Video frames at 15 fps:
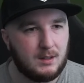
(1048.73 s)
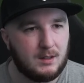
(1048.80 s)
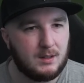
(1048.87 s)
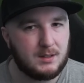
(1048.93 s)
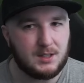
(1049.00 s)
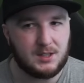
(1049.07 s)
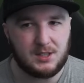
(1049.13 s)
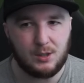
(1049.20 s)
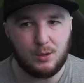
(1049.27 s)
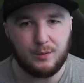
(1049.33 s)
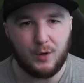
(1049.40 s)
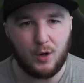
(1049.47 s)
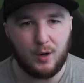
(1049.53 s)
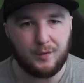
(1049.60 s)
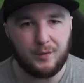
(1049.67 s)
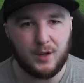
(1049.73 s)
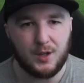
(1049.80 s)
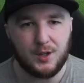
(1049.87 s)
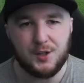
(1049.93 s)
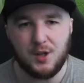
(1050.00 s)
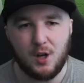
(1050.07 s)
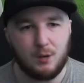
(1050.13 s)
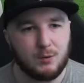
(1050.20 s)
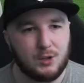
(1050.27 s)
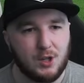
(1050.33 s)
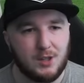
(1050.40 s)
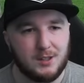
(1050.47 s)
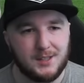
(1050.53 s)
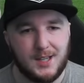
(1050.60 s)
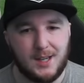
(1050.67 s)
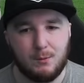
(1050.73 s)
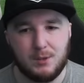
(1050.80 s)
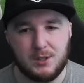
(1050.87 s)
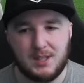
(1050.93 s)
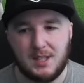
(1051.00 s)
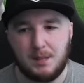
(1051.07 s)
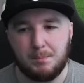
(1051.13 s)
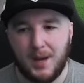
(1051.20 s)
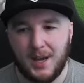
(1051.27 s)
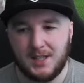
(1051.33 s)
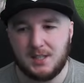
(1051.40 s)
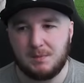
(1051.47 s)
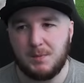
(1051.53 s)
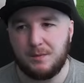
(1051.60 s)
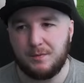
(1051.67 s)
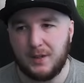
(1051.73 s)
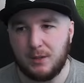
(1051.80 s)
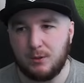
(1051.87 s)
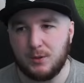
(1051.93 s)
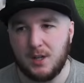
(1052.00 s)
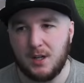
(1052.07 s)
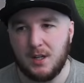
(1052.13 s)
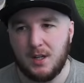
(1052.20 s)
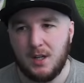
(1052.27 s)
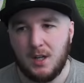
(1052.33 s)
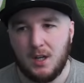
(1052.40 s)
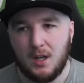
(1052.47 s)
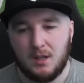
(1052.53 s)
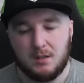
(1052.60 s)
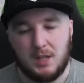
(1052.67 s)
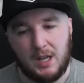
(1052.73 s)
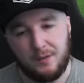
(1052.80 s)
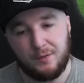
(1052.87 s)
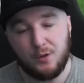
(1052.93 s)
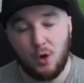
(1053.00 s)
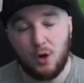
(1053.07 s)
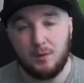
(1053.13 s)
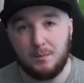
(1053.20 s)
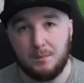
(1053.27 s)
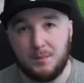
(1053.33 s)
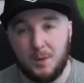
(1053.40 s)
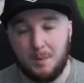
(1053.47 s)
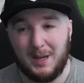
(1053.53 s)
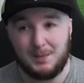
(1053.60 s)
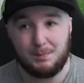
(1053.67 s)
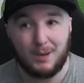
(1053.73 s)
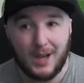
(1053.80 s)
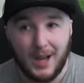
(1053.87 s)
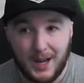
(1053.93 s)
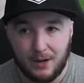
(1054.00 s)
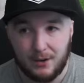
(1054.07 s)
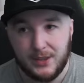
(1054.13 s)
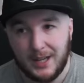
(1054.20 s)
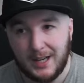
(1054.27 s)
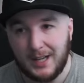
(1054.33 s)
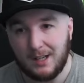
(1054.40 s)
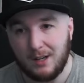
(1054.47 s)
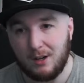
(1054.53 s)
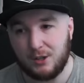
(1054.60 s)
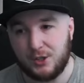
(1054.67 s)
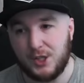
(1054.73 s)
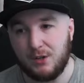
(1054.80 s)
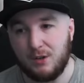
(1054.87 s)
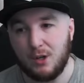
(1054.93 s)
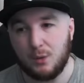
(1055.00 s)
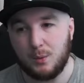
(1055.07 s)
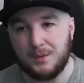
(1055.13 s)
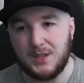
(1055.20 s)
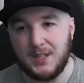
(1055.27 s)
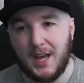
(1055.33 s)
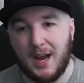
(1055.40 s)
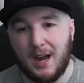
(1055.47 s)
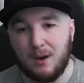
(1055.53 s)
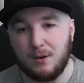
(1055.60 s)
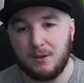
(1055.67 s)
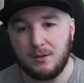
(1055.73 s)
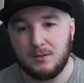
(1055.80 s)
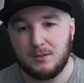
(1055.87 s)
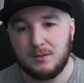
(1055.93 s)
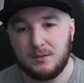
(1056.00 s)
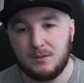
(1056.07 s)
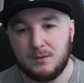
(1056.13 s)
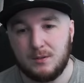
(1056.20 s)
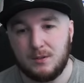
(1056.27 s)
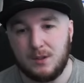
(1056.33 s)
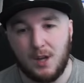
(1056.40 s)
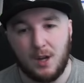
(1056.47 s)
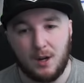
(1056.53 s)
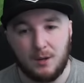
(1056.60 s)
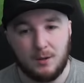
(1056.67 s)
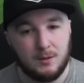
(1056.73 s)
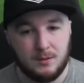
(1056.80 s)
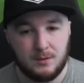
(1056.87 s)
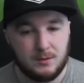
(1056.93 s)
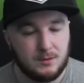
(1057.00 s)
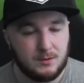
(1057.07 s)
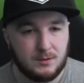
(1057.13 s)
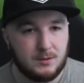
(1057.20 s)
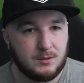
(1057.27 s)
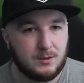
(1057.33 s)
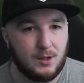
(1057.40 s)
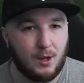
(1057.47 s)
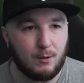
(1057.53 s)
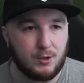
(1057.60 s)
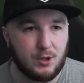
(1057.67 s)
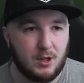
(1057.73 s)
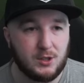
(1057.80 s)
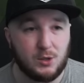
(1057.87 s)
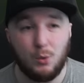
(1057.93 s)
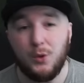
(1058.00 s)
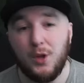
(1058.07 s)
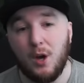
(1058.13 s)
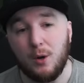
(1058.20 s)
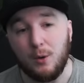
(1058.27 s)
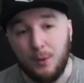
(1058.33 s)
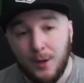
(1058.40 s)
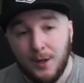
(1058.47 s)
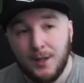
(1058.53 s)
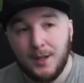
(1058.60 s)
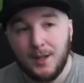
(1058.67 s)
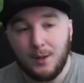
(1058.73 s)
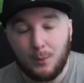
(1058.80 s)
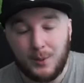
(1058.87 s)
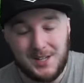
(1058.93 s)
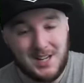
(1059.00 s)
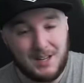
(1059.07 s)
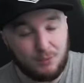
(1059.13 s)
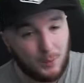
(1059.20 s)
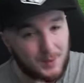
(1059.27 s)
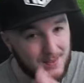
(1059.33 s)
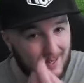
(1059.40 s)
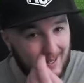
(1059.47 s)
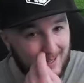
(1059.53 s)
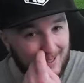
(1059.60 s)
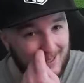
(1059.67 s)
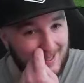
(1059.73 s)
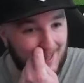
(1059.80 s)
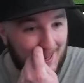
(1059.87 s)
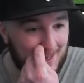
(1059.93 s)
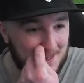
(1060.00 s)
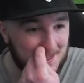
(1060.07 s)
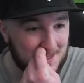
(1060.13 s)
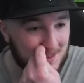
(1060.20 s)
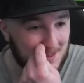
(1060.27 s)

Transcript: De Silva offer, no chance. He was the best midfielder, if not the best player in the league last year, along with Diaw. No, no chance. Although, we didn't even win the league in the end.